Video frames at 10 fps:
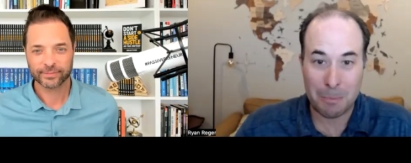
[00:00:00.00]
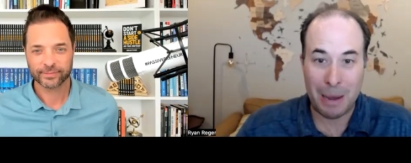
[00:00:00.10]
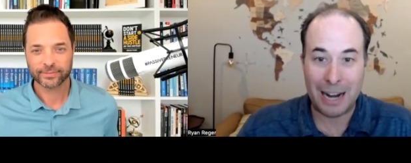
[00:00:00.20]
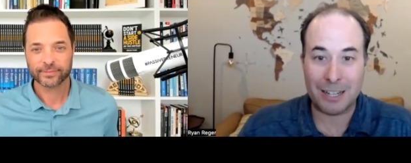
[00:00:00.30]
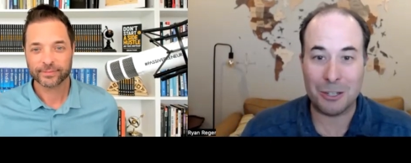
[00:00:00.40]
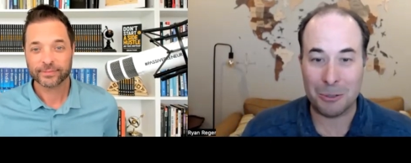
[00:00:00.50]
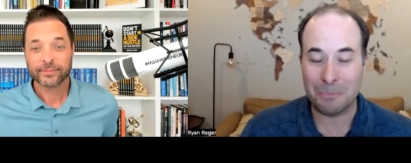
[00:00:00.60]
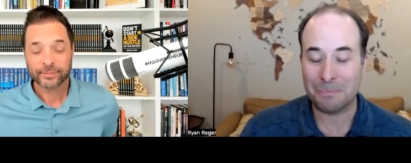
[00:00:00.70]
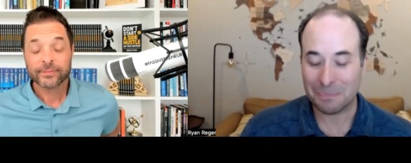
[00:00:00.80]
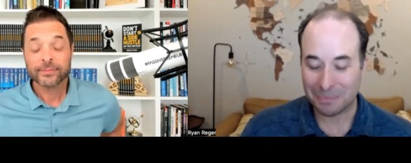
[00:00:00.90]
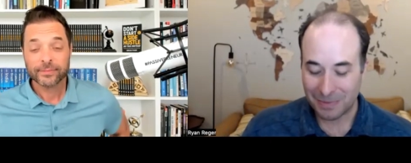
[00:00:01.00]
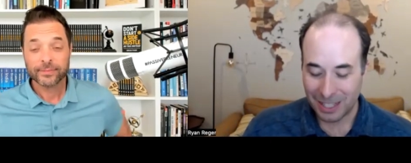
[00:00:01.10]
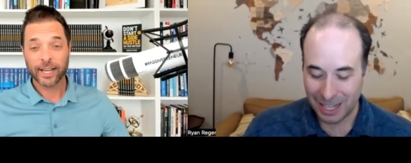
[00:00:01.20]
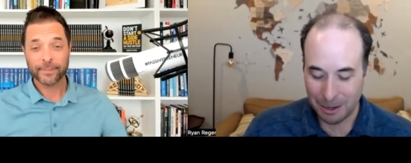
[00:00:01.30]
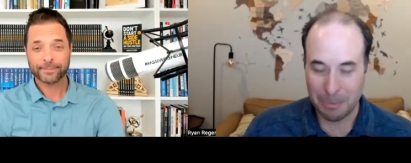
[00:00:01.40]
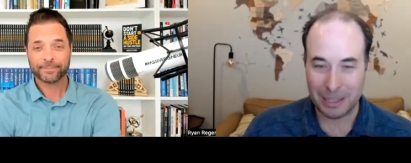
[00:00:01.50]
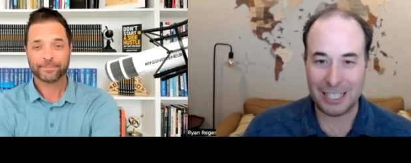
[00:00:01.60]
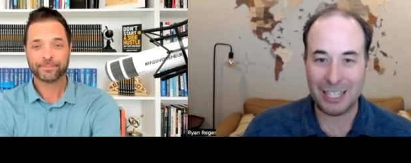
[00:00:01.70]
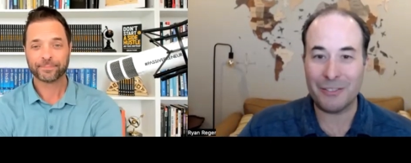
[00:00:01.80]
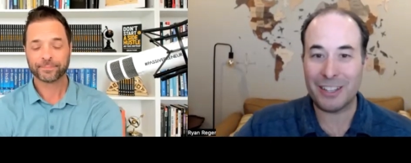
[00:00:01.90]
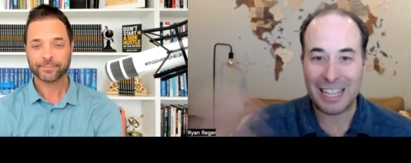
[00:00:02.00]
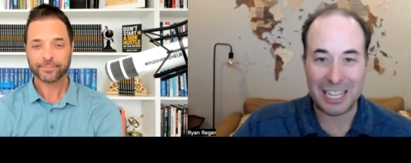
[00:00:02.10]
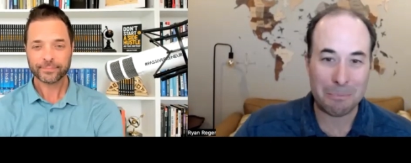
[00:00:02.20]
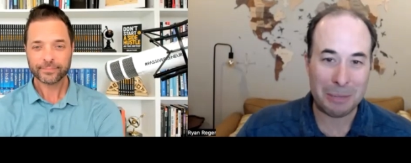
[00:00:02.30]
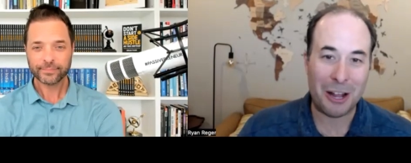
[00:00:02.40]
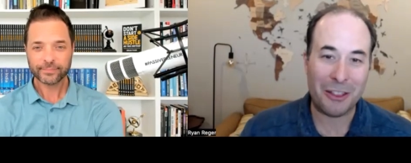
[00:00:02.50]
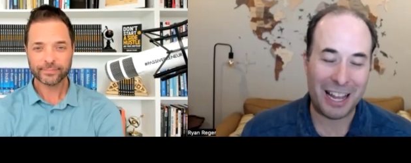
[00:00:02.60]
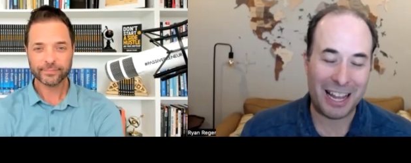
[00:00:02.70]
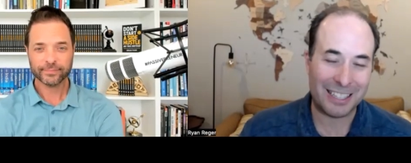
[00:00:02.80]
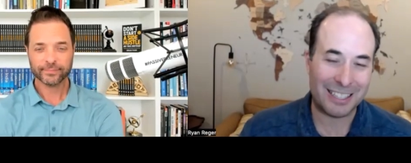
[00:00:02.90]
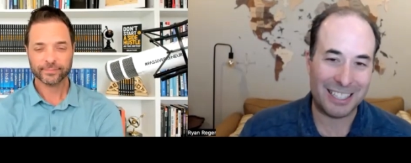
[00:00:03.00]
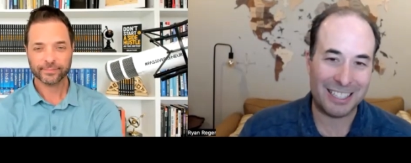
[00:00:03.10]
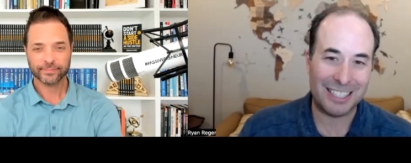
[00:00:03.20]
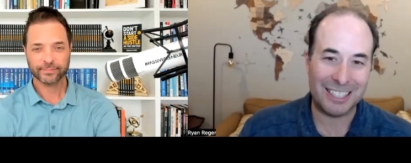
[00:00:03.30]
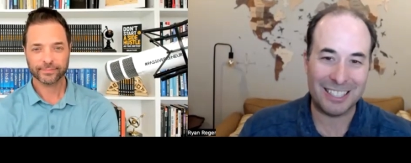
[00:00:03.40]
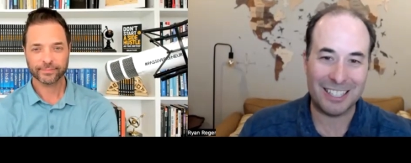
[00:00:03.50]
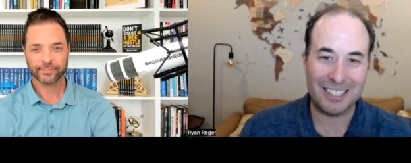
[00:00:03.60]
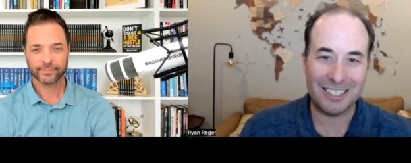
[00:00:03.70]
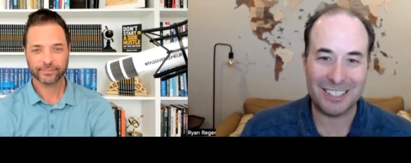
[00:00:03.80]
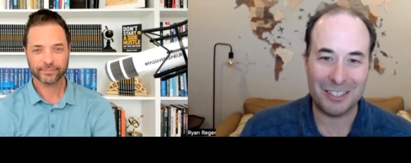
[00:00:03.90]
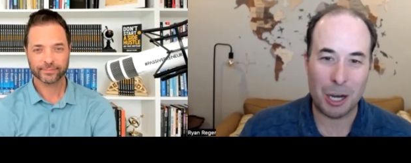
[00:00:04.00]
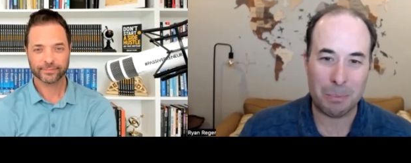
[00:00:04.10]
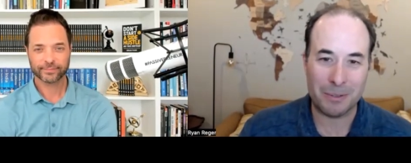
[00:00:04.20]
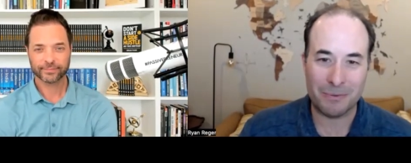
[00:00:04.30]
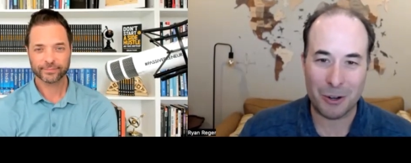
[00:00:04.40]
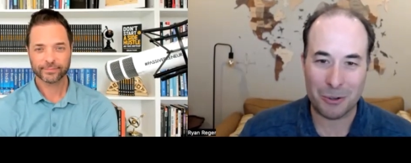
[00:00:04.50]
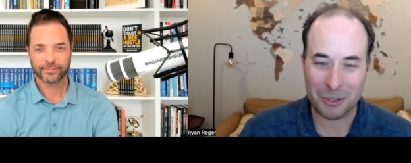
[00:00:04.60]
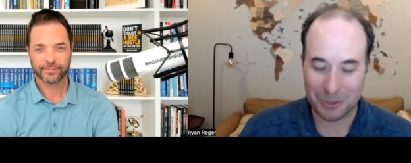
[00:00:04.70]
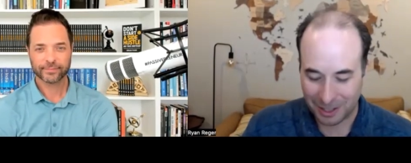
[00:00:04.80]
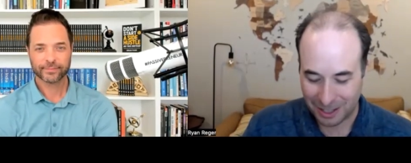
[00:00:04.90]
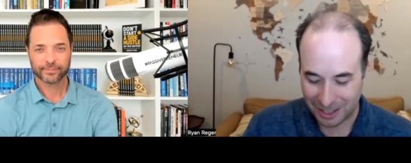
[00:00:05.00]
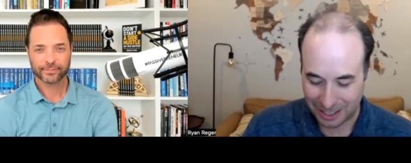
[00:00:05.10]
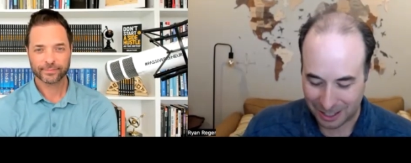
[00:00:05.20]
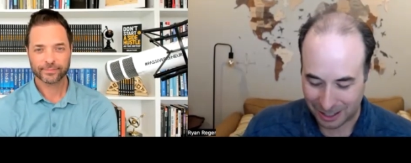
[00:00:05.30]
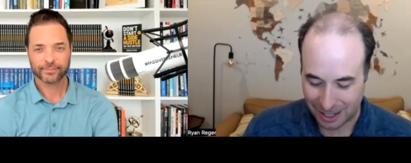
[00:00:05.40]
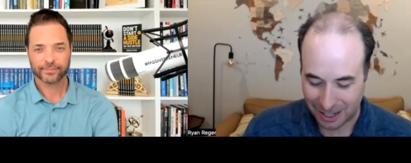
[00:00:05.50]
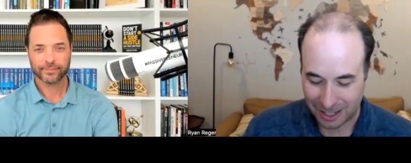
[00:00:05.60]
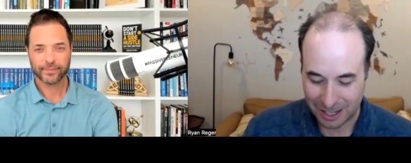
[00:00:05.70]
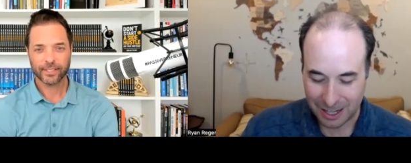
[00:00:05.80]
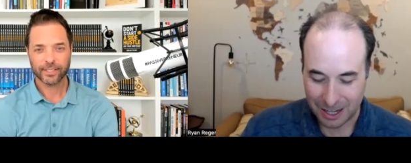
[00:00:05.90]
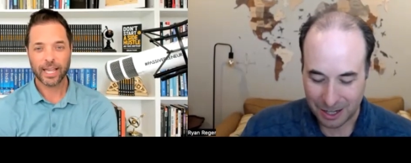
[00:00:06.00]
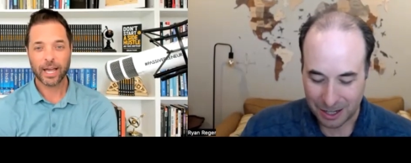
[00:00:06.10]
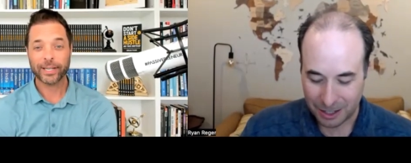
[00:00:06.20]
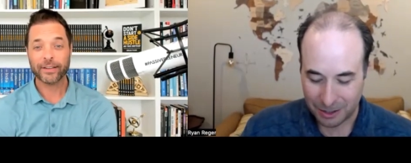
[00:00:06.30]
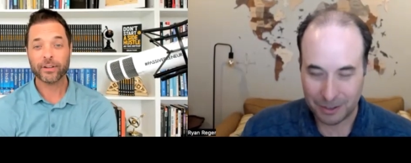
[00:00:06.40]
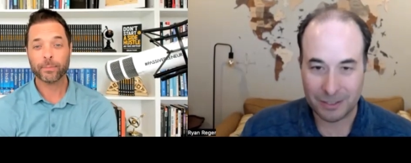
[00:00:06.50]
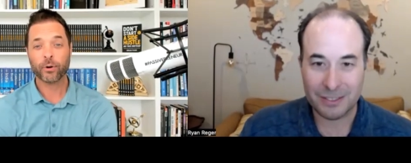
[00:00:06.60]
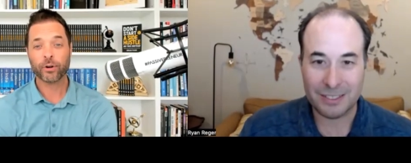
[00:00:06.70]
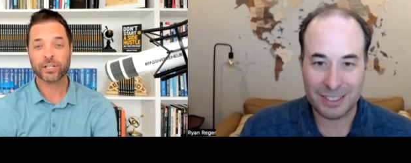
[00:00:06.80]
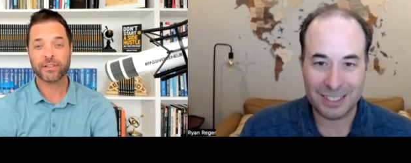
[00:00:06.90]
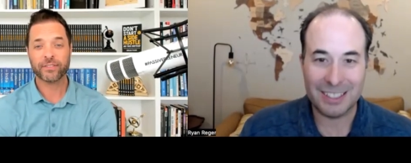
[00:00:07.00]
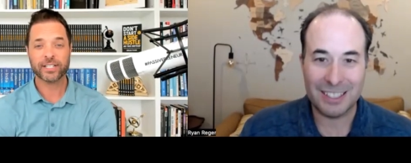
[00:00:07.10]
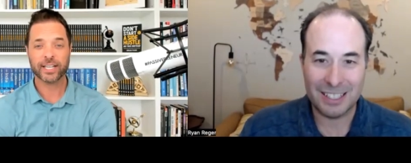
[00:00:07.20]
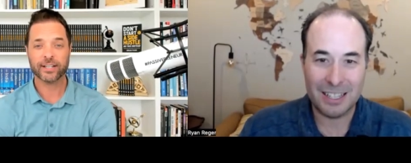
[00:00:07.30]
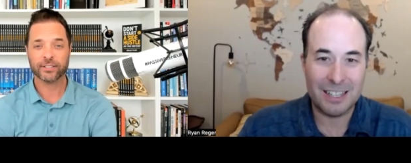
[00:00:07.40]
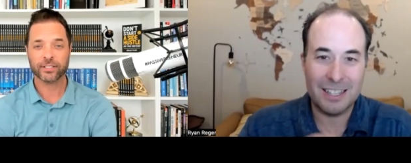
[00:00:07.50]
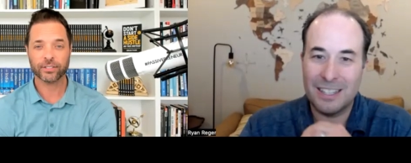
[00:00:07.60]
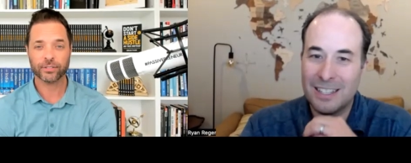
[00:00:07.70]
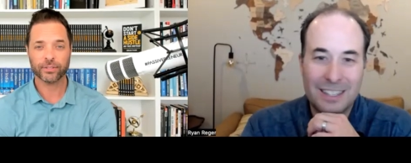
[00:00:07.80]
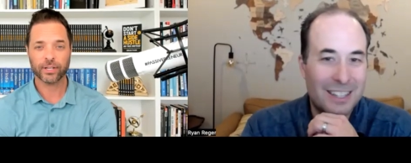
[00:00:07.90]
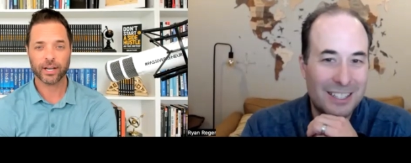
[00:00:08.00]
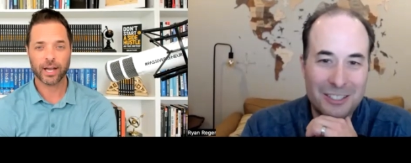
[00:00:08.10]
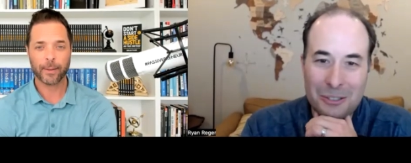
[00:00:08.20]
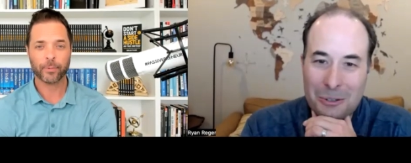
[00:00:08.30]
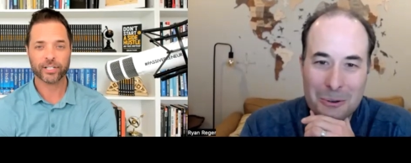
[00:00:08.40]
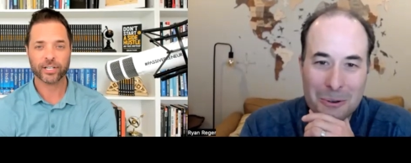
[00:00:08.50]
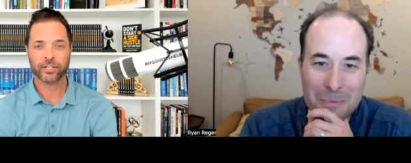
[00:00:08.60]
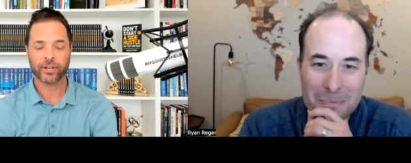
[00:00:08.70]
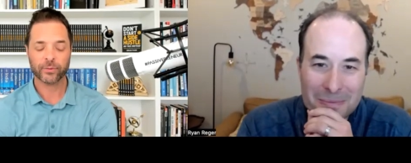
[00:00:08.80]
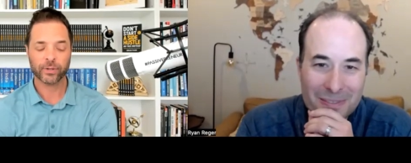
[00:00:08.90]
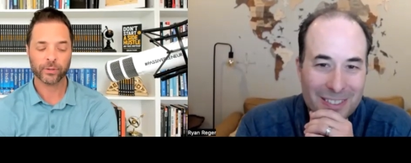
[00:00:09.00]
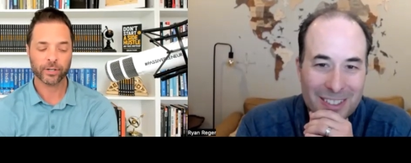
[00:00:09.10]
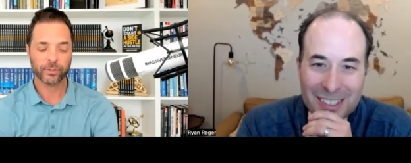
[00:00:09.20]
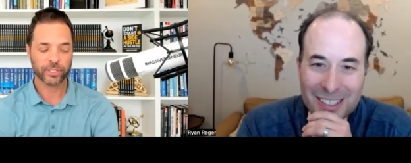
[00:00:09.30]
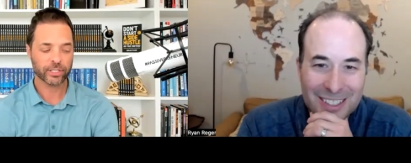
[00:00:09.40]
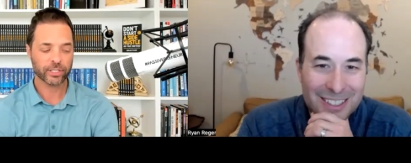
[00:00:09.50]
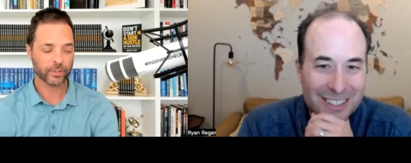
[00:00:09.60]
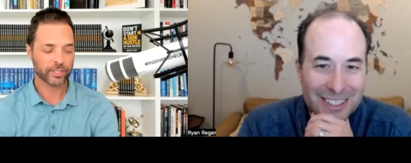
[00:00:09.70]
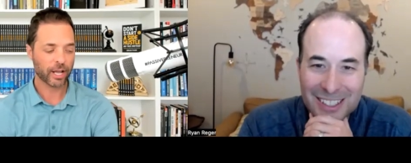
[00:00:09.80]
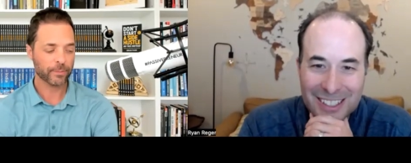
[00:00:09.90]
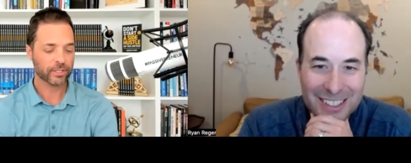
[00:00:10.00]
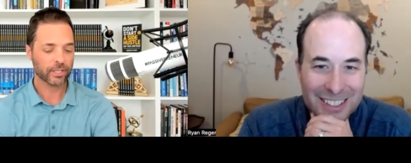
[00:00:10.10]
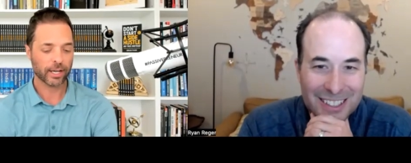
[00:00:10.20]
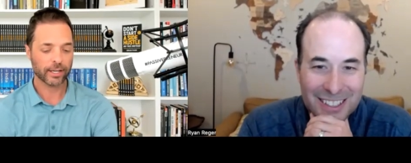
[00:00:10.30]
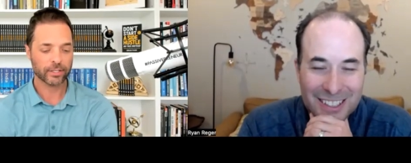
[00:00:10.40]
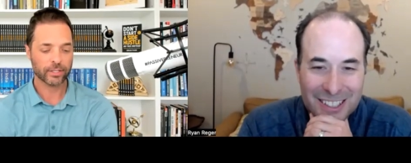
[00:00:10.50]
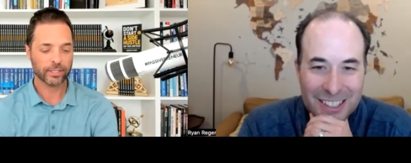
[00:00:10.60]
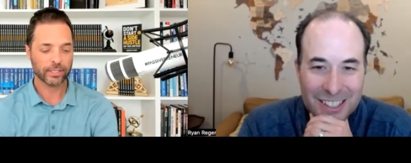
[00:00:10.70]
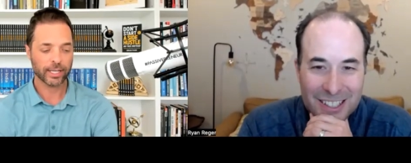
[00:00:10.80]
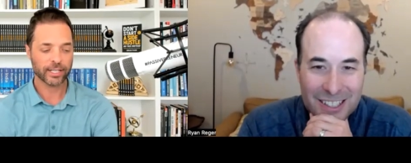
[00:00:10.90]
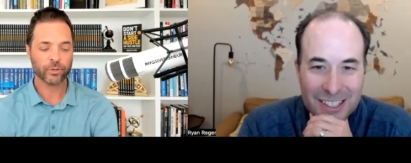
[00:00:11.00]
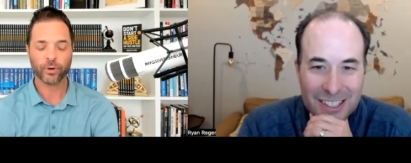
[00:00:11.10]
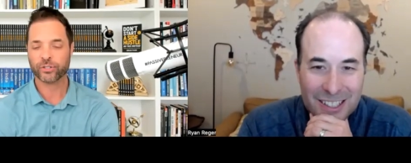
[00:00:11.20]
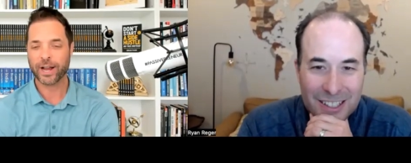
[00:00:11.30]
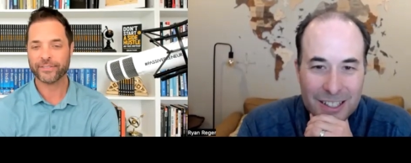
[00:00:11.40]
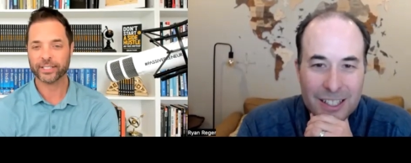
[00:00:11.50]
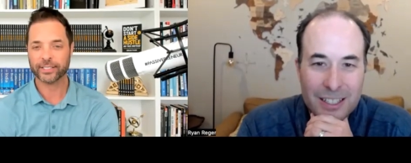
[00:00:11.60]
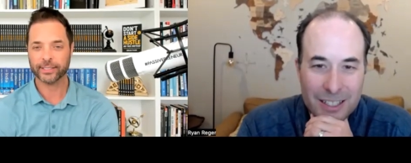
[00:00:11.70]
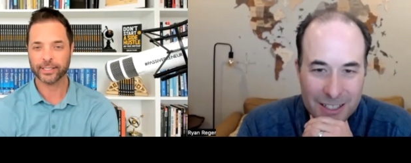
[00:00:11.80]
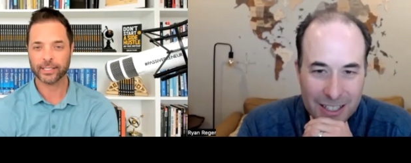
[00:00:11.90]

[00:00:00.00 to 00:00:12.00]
Speaker 1: impact too yeah but then even thinking beyond that then and uh, you know helping folks that are uh,
Speaker 2: yeah we give a portion of every sale to uh, operation cool. underground railroad which which helps uh, kids who are trafficked and get